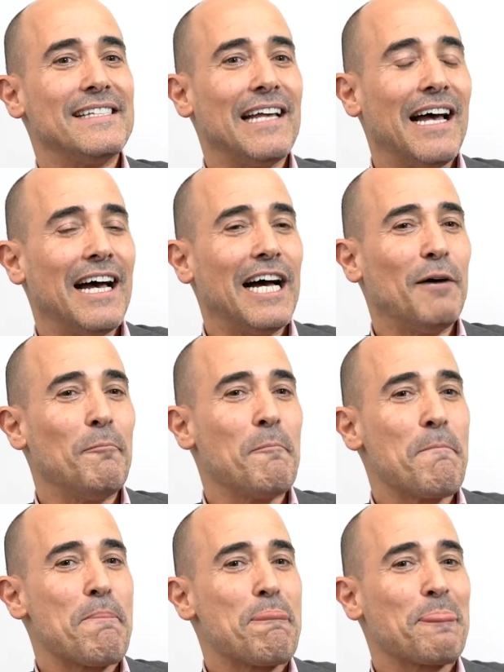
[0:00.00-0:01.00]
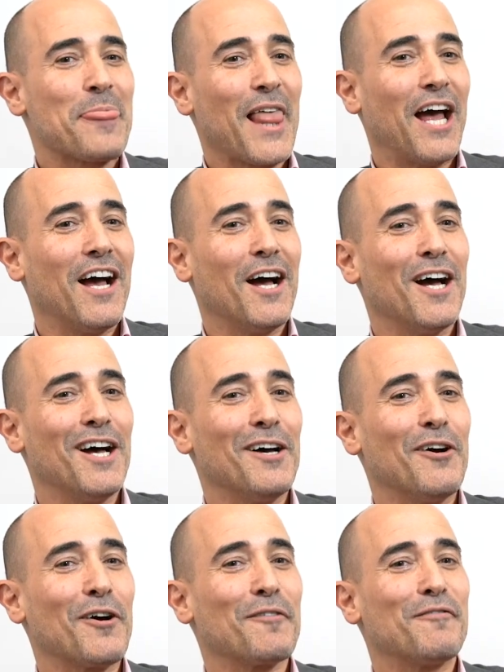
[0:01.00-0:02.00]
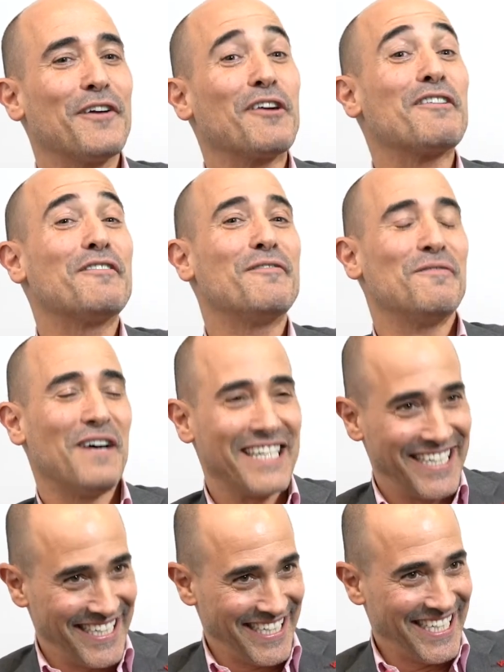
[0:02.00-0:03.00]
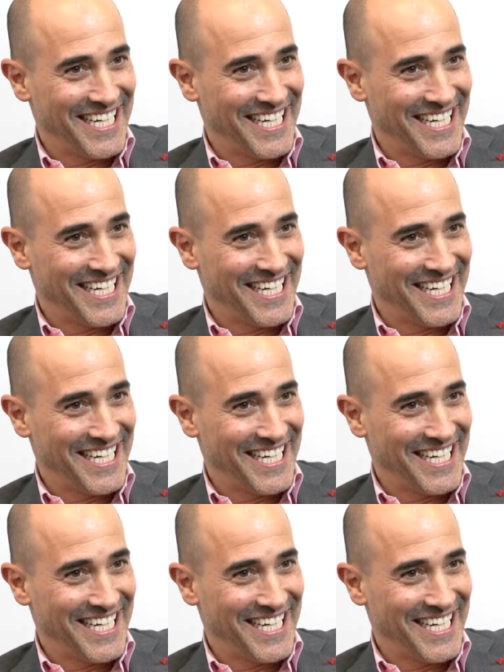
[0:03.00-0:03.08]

are very funny